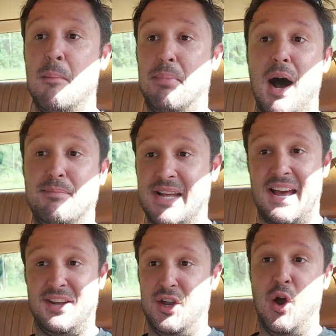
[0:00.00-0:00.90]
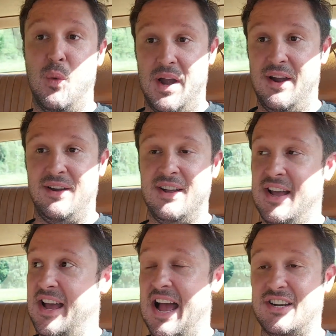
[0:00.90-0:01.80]
popped out of nowhere,
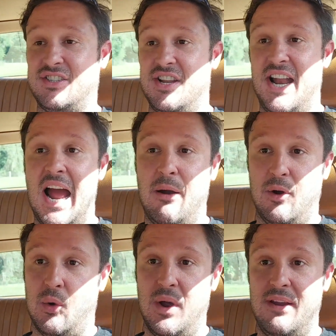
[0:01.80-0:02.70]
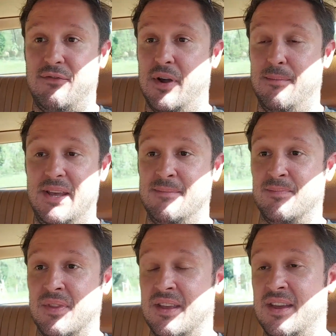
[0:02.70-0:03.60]
actually an hour away from me.
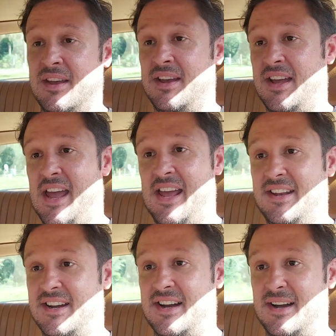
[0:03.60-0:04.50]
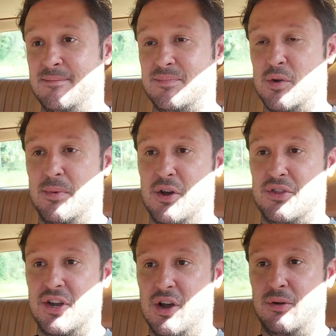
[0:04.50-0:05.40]
And they're
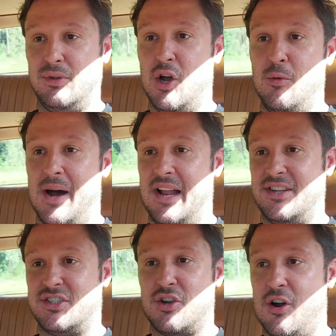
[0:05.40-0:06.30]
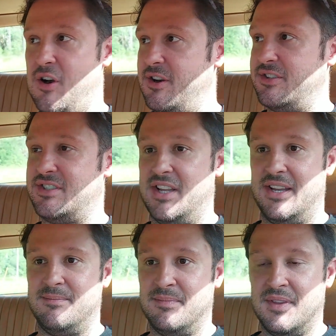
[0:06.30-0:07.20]
both, you know, low mileage cars
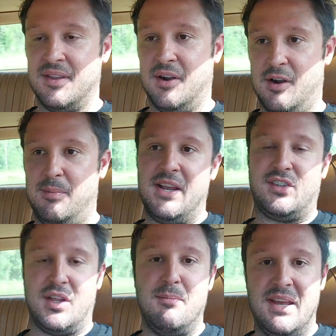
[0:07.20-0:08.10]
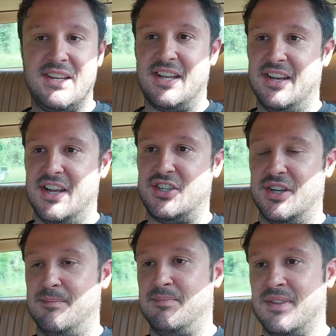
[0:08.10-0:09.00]
that are basically mint condition.